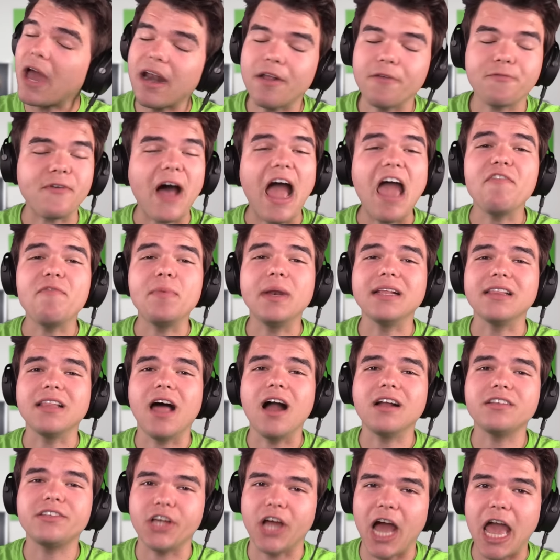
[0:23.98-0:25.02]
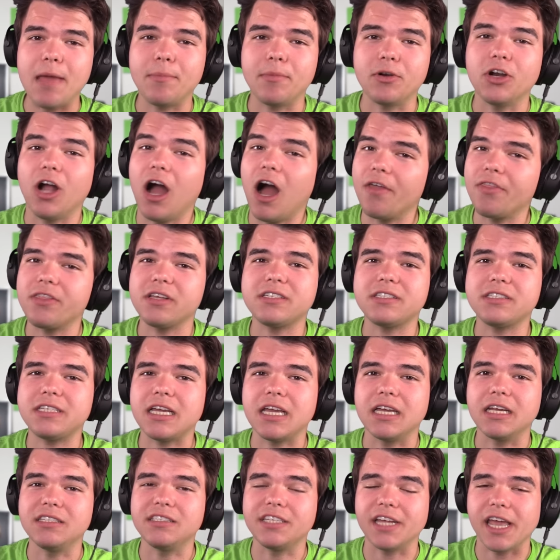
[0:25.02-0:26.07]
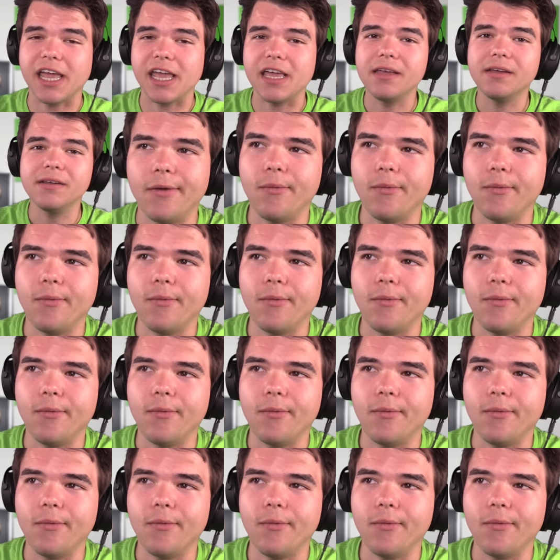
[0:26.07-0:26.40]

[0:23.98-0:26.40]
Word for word: got a 5-minute long timer on this TNT.